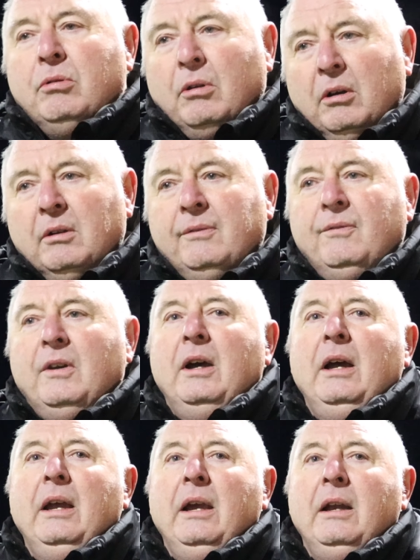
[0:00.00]

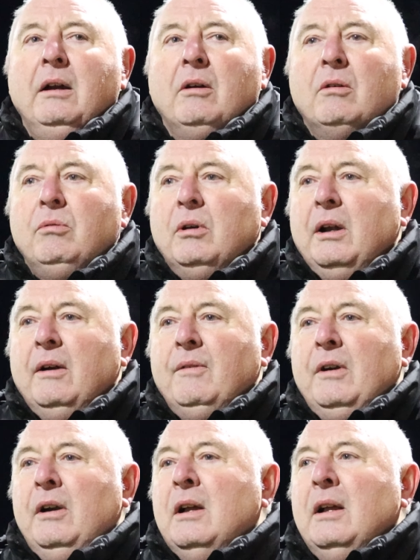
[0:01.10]
qualified or
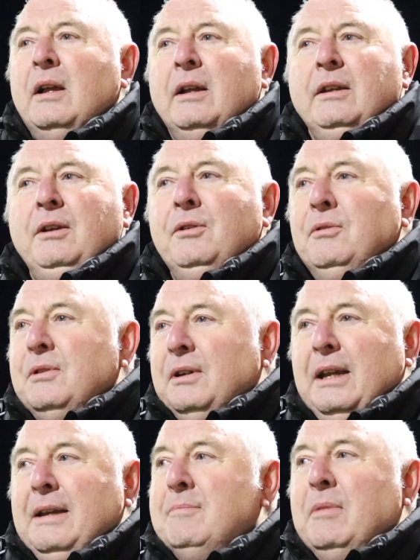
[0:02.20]
whatever. You don't need